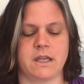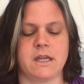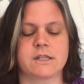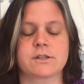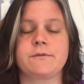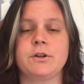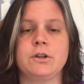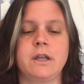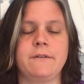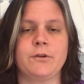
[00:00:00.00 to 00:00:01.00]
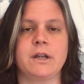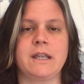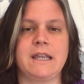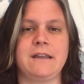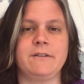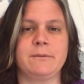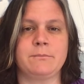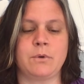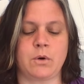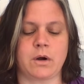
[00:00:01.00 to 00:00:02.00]
So if you're looking for even
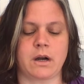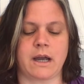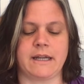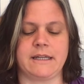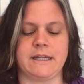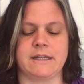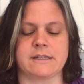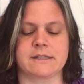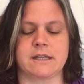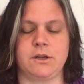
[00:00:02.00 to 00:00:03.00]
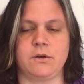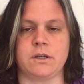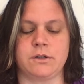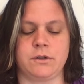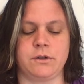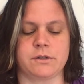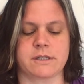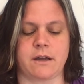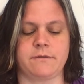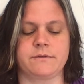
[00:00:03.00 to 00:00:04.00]
more ideas that you can do
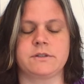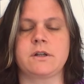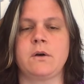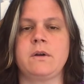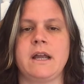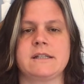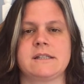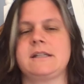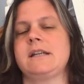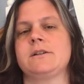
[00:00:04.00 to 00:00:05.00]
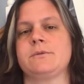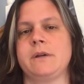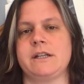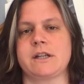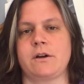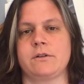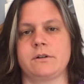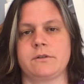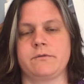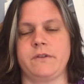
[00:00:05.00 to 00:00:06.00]
yourself, don't hesitate to reach out
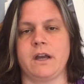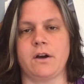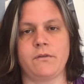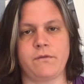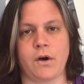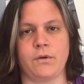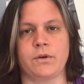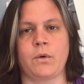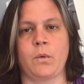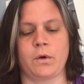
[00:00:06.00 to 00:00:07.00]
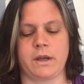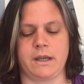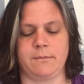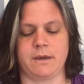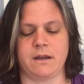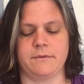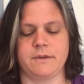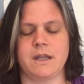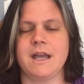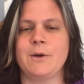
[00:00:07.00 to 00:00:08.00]
via phone or email.
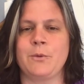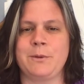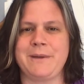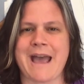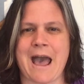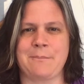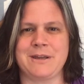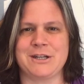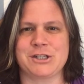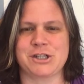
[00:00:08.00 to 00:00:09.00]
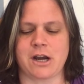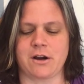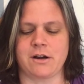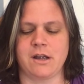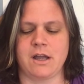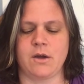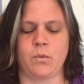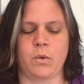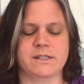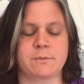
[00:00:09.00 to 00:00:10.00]
We'd be happy to share
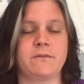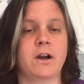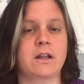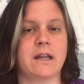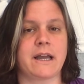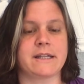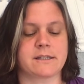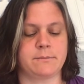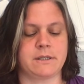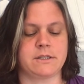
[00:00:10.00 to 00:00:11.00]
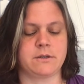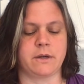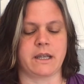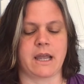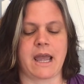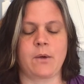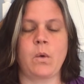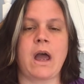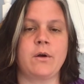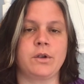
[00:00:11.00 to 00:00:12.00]
what some of our clients have been doing
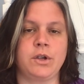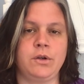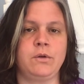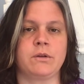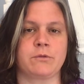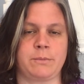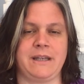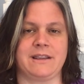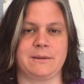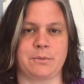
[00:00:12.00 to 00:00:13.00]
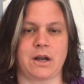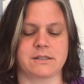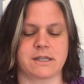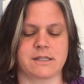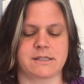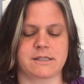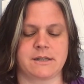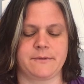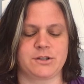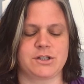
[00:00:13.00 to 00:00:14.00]
and how you can repeat the process.
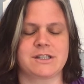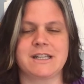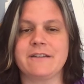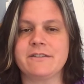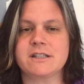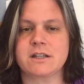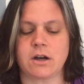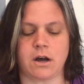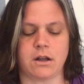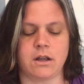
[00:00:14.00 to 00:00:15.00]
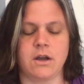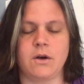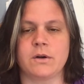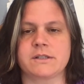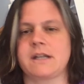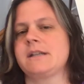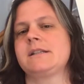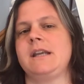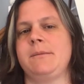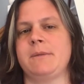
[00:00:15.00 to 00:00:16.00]
Just give us a call or send us
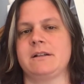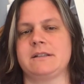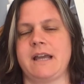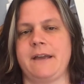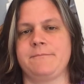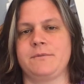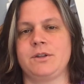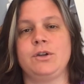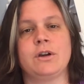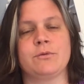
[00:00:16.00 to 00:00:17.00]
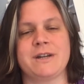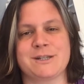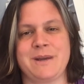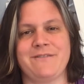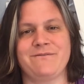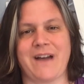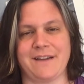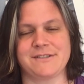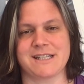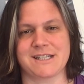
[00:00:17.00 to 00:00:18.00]
an email today. You can reach me at
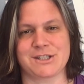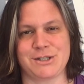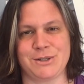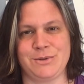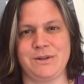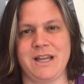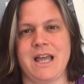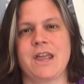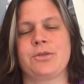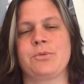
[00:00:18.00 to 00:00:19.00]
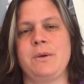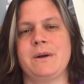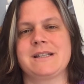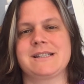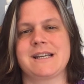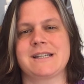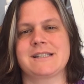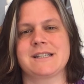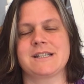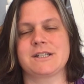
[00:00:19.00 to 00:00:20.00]
five six two, three one
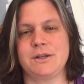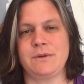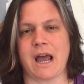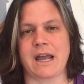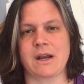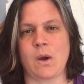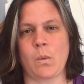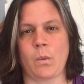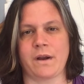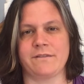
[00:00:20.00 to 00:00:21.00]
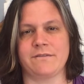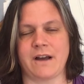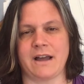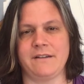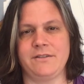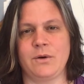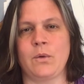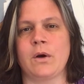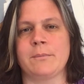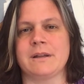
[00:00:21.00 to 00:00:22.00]
six, two nine one five
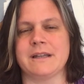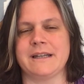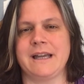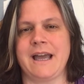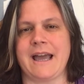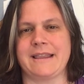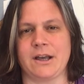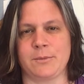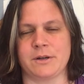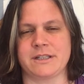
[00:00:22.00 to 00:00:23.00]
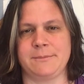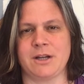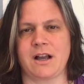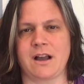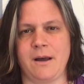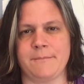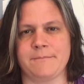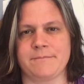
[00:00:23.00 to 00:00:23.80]
or Melinda at the Elmer Team dot com.